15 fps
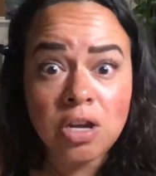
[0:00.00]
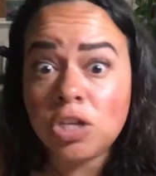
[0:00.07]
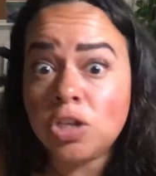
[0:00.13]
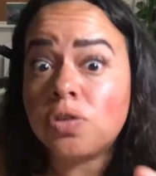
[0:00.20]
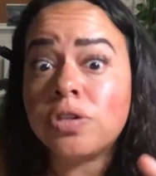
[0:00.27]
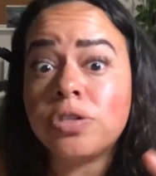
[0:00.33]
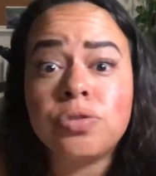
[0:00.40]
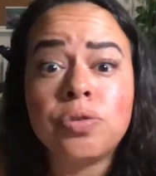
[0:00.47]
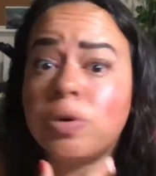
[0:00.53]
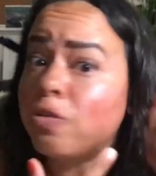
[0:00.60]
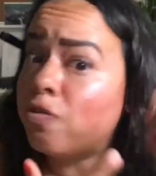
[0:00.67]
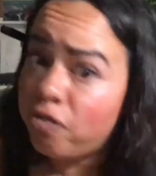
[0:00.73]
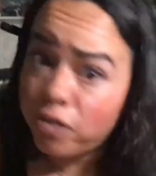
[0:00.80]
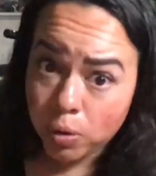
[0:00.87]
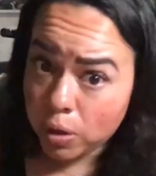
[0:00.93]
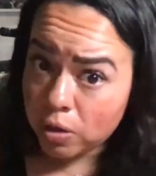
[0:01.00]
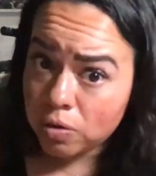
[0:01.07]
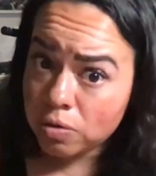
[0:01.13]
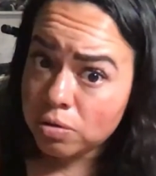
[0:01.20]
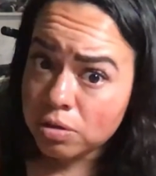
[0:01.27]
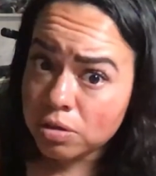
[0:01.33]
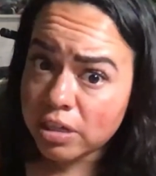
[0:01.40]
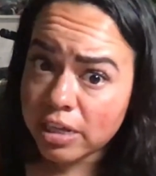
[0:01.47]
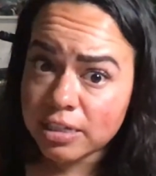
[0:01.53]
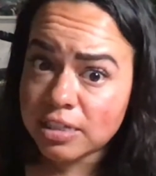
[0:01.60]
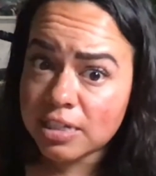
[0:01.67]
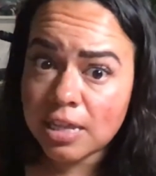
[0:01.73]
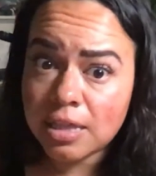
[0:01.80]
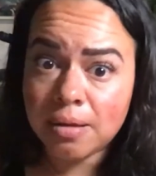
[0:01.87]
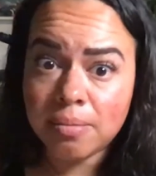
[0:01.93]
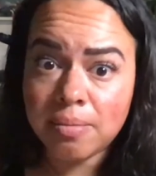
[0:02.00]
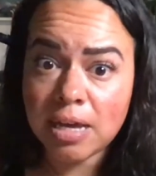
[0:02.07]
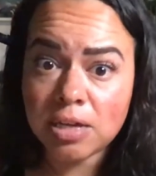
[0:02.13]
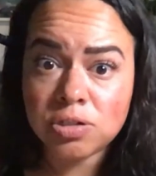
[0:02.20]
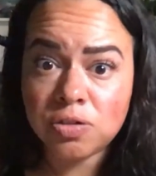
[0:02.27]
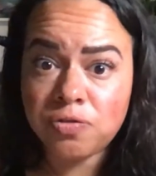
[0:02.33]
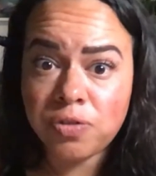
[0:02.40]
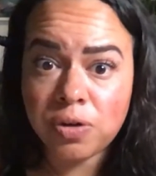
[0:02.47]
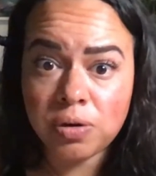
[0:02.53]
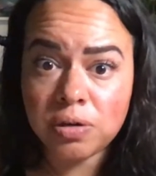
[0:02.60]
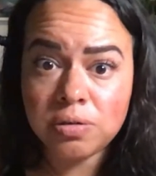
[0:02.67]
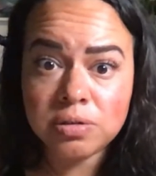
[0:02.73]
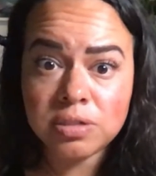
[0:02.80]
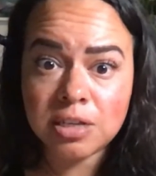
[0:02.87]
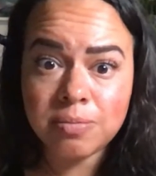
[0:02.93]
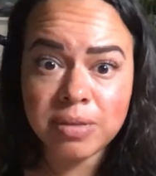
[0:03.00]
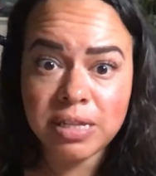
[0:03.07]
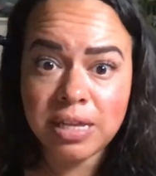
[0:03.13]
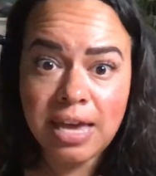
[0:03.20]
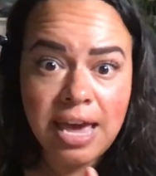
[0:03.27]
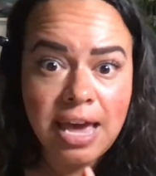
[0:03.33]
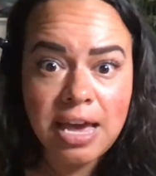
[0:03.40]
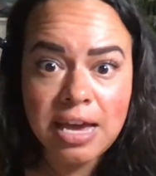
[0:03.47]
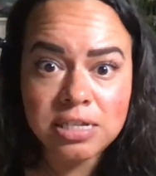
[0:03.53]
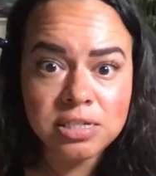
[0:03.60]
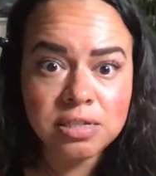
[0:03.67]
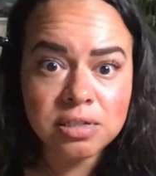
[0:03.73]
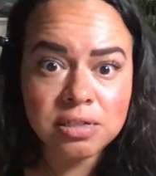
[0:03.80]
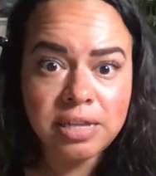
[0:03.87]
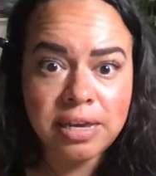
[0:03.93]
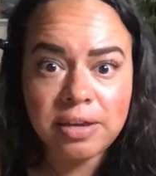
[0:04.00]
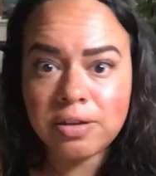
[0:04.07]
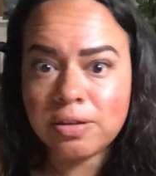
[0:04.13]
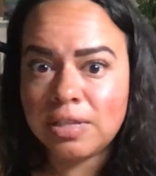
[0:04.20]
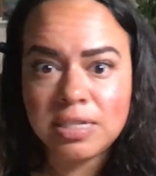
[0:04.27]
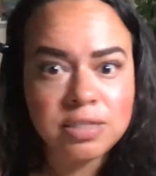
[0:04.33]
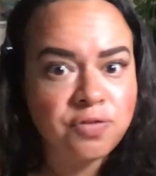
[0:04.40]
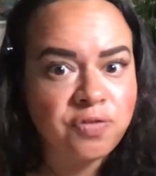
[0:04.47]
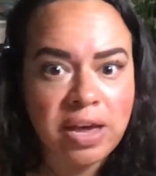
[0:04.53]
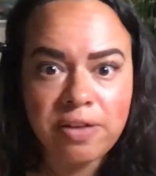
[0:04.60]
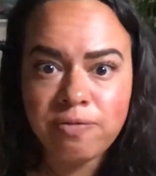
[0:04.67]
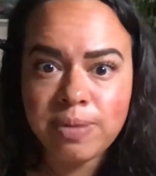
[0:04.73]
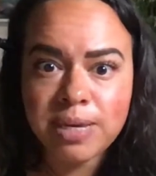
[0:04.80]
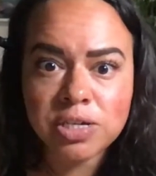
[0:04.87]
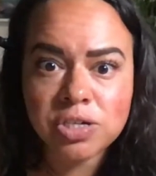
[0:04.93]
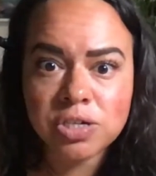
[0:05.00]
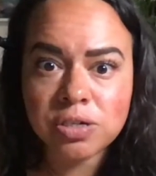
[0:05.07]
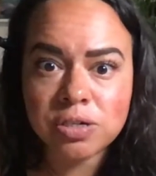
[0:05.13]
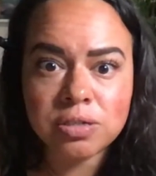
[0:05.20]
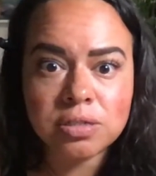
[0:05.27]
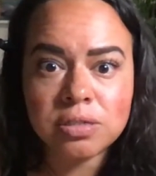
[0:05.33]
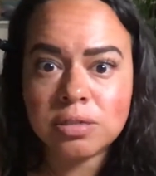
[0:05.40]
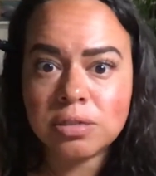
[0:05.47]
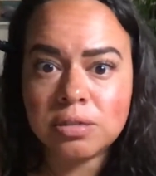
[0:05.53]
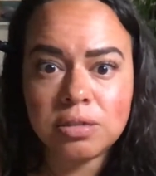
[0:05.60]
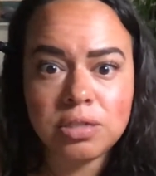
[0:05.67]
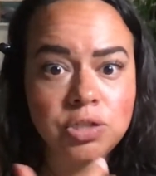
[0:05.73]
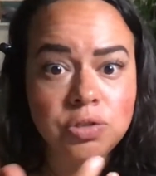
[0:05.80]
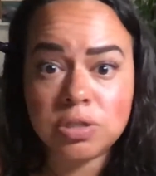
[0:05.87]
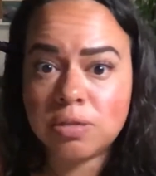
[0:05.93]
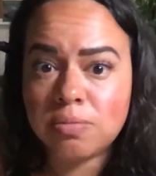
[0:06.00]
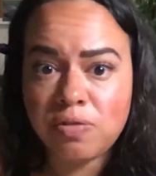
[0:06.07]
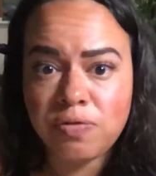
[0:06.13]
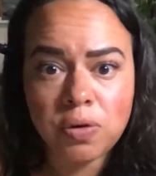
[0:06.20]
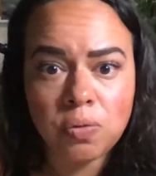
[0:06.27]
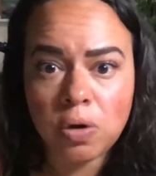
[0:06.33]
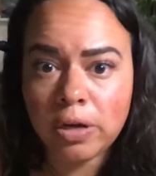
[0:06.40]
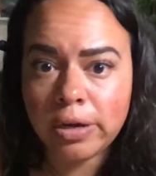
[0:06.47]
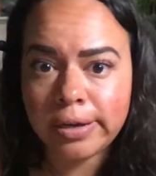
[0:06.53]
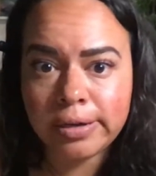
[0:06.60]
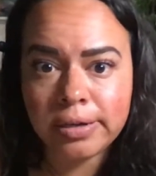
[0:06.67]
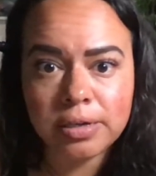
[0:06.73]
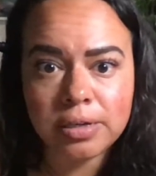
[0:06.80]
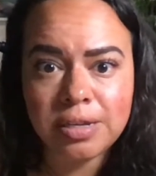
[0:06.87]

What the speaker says: You could do it with photos, like send them extra photos, like be like, hey, I took like these 5 pictures, use them if you want.